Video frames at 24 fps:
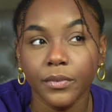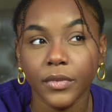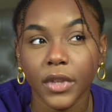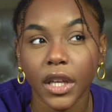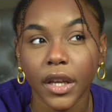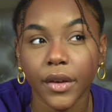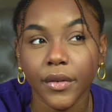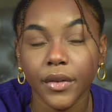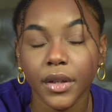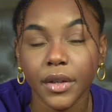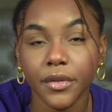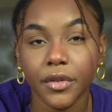
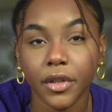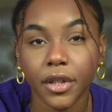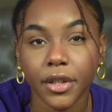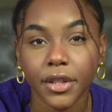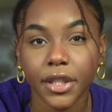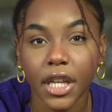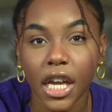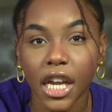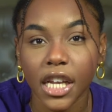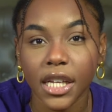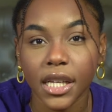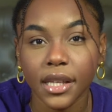even if you're
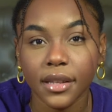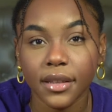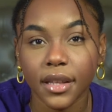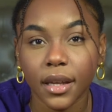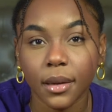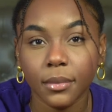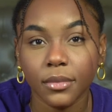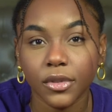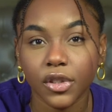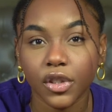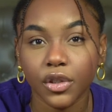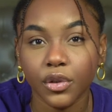dating
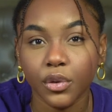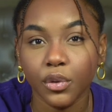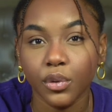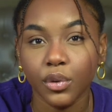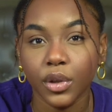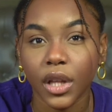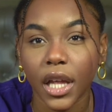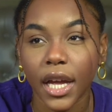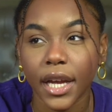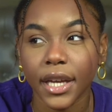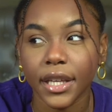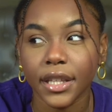them too,
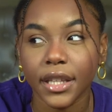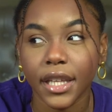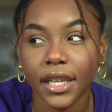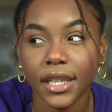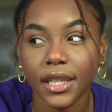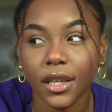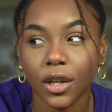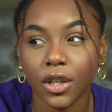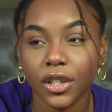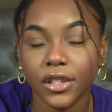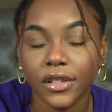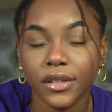like
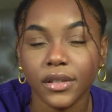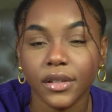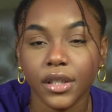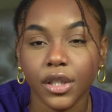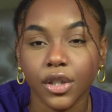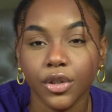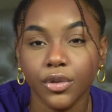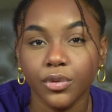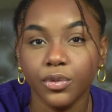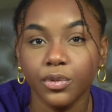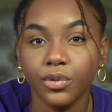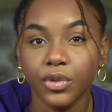they are
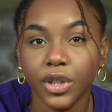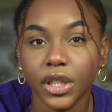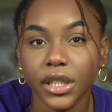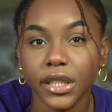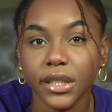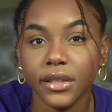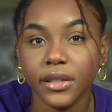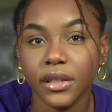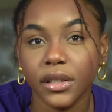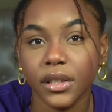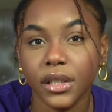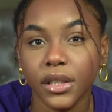still
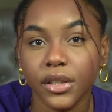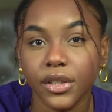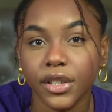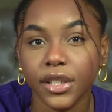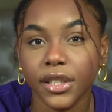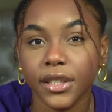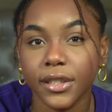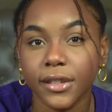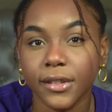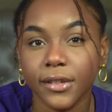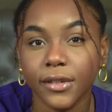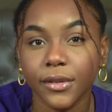really
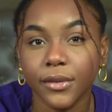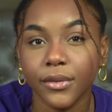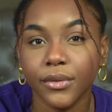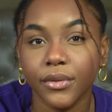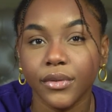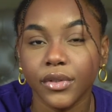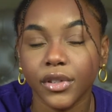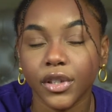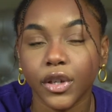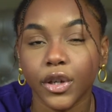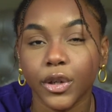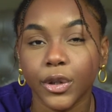
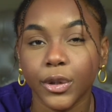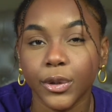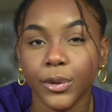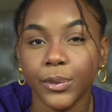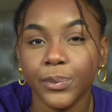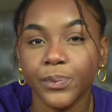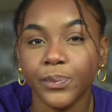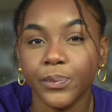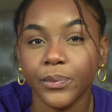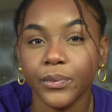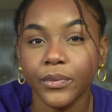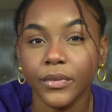secretive. So